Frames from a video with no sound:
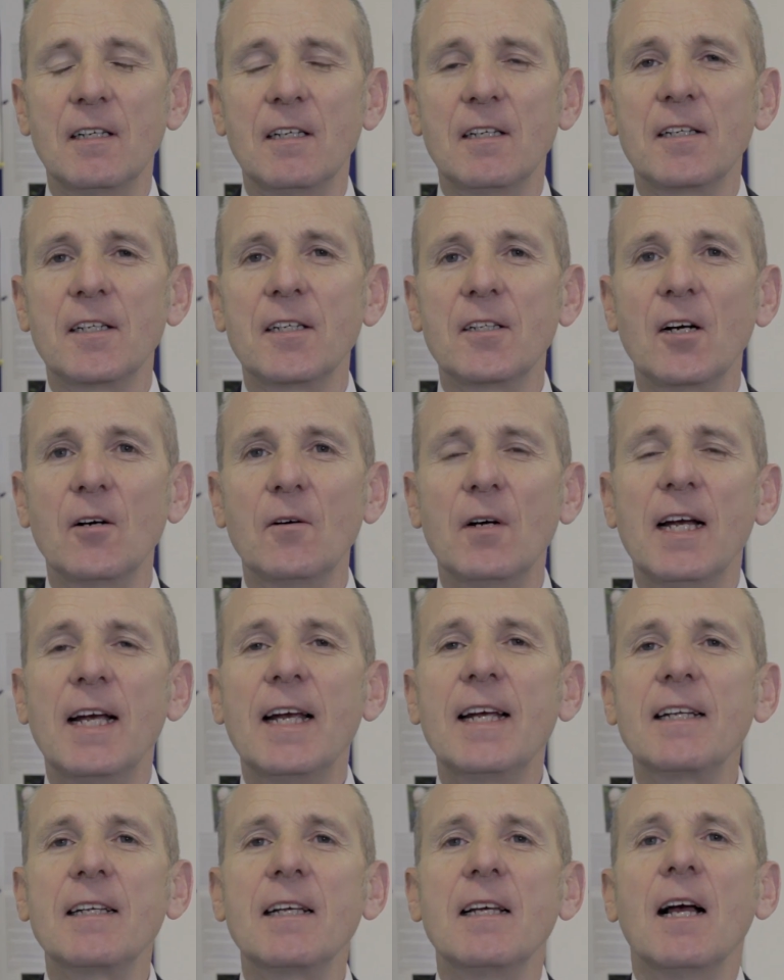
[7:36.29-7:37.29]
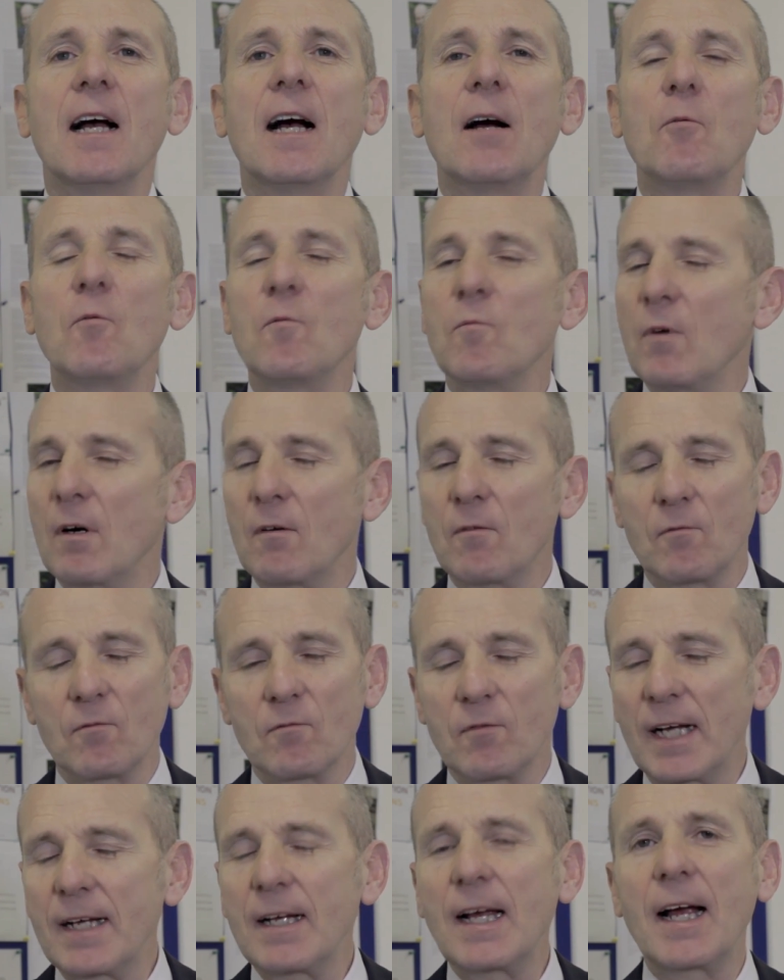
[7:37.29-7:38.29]
You know,
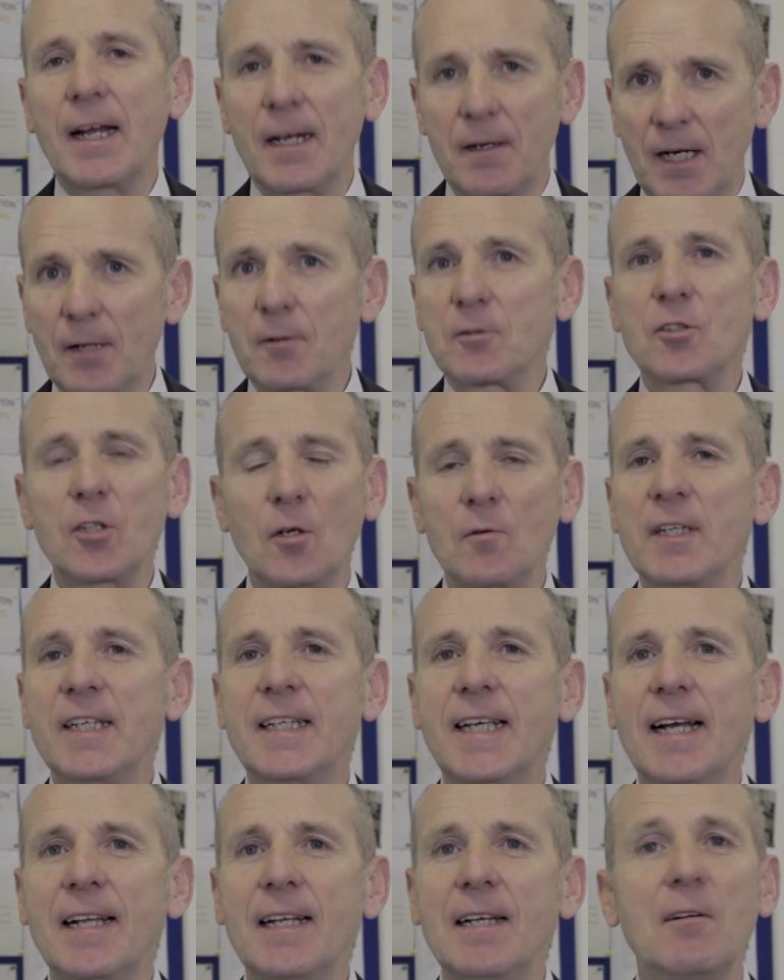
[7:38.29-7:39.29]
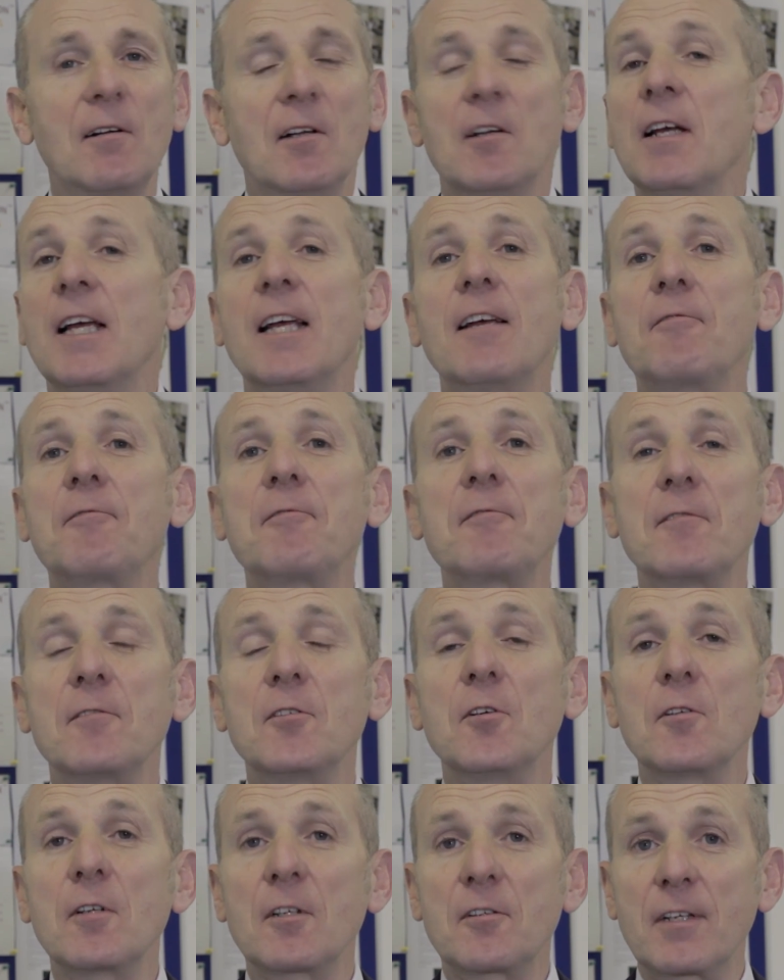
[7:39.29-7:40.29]
I totally get it. If
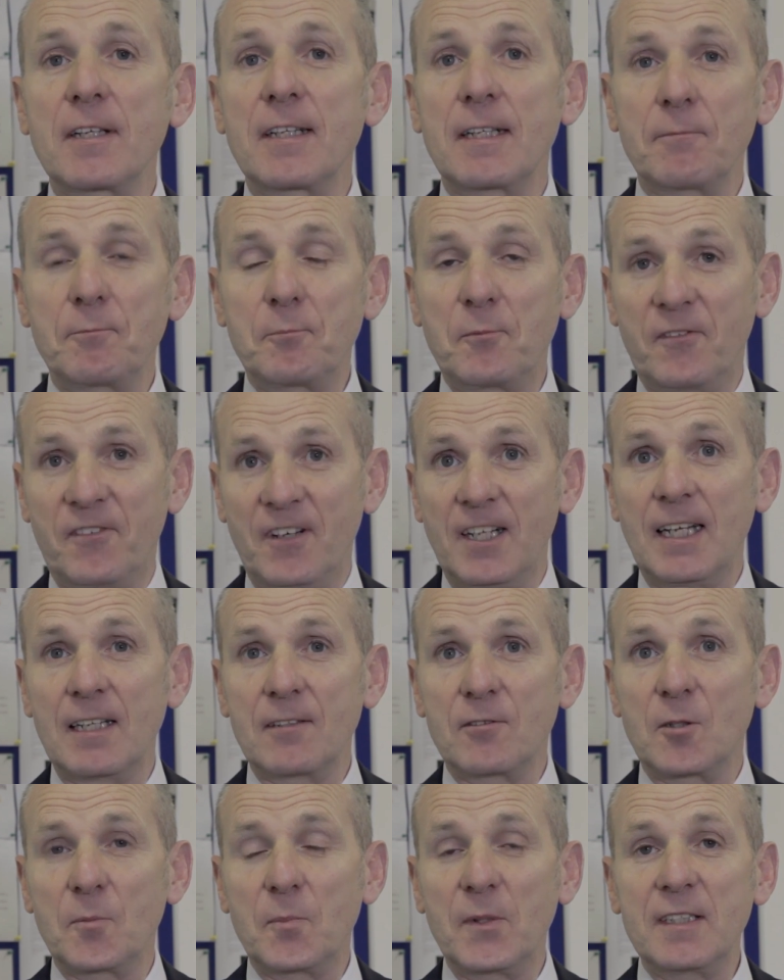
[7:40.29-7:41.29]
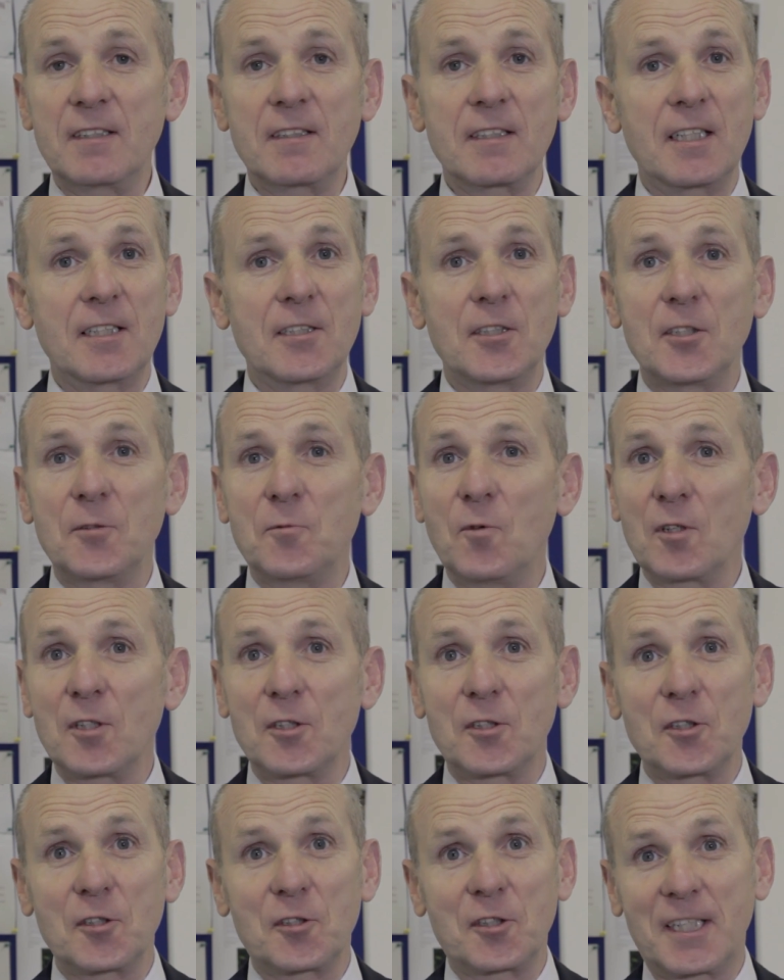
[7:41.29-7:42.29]
you're a philanthropist and you want to
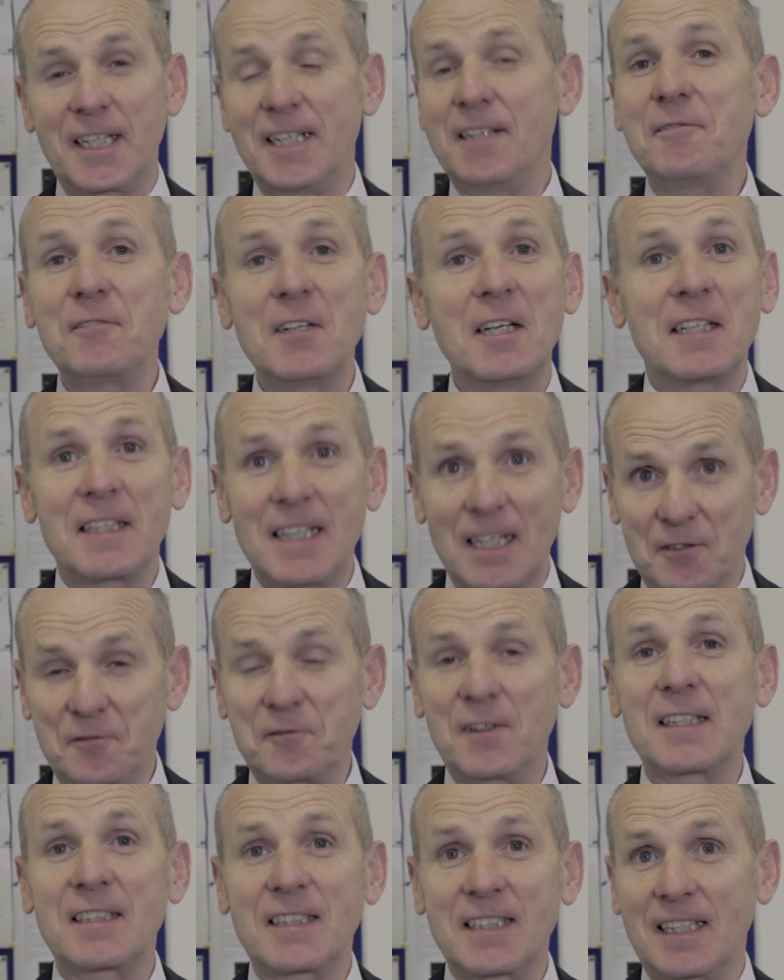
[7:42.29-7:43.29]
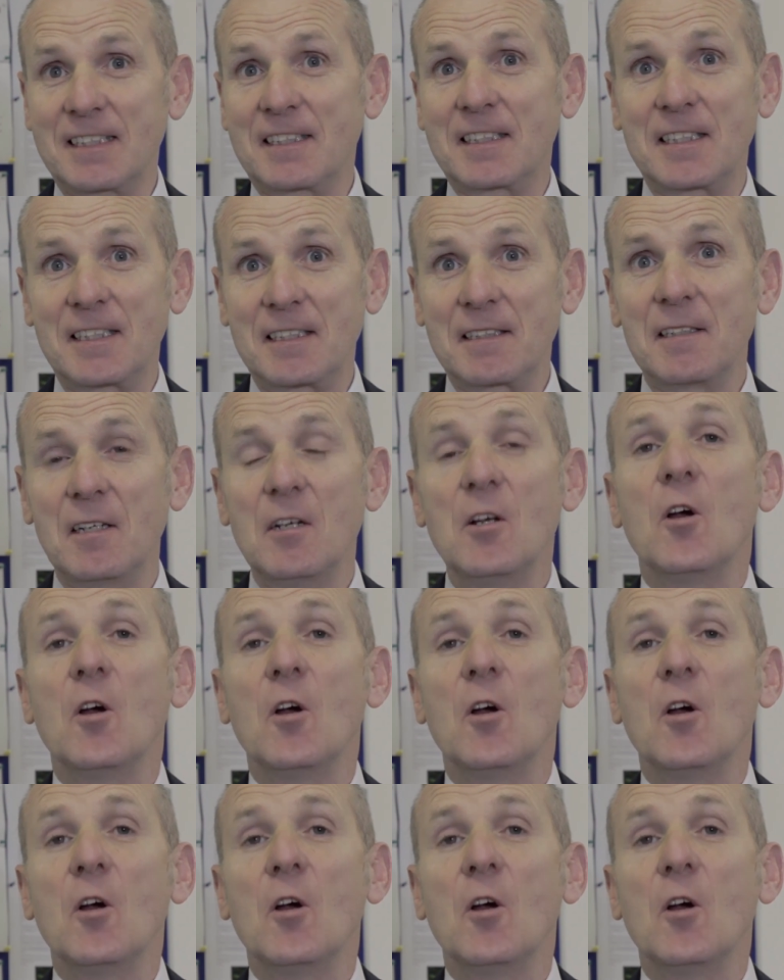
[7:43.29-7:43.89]
just give, that's fantastic.